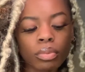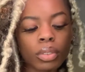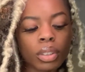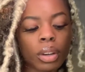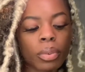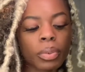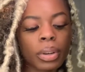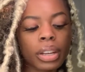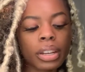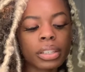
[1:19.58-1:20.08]

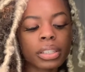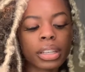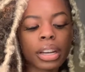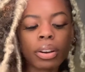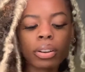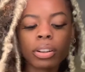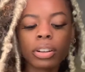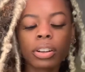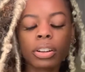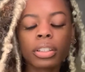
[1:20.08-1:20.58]
We had a
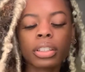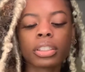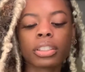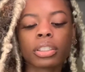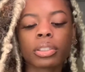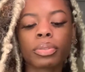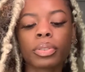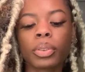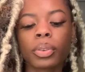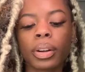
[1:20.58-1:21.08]
tower card that
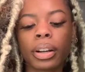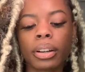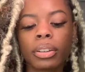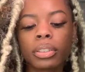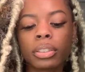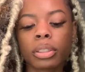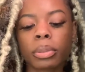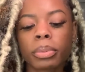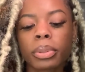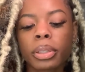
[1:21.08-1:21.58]
just flew out,
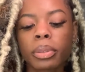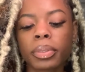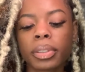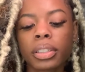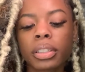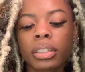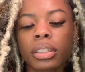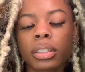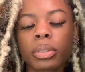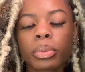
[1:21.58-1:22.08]
so we could be
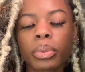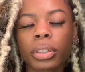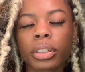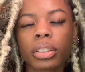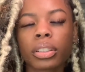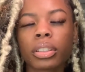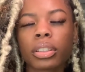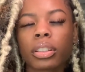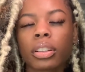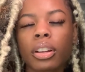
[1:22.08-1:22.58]
dealing with
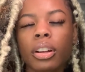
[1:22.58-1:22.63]
a